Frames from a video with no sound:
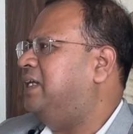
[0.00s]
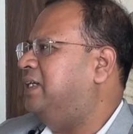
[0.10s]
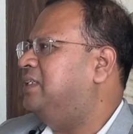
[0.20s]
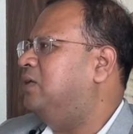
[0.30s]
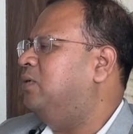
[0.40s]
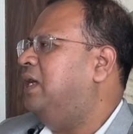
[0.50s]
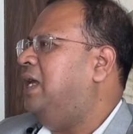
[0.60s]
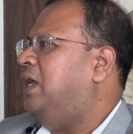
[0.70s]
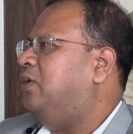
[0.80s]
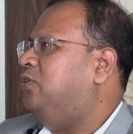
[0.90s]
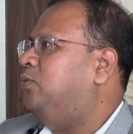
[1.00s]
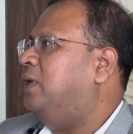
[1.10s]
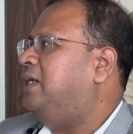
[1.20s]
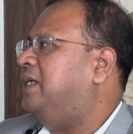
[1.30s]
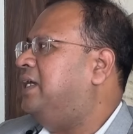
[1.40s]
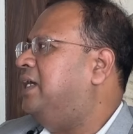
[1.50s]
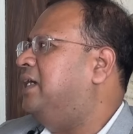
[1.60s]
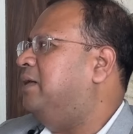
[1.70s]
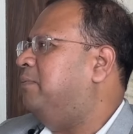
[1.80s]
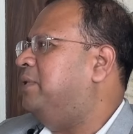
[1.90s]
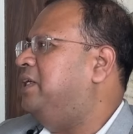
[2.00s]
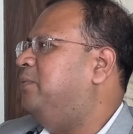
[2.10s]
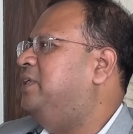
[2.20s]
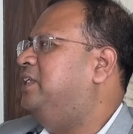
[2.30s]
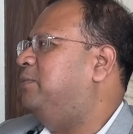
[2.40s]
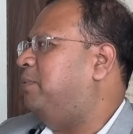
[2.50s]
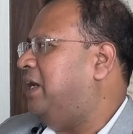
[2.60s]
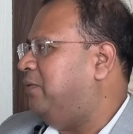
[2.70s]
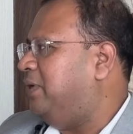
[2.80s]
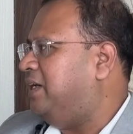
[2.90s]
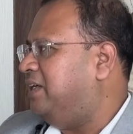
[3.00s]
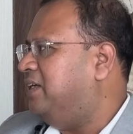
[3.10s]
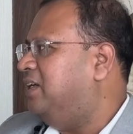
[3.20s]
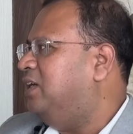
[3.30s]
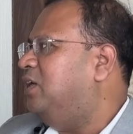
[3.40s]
That is how you are taking a company which is private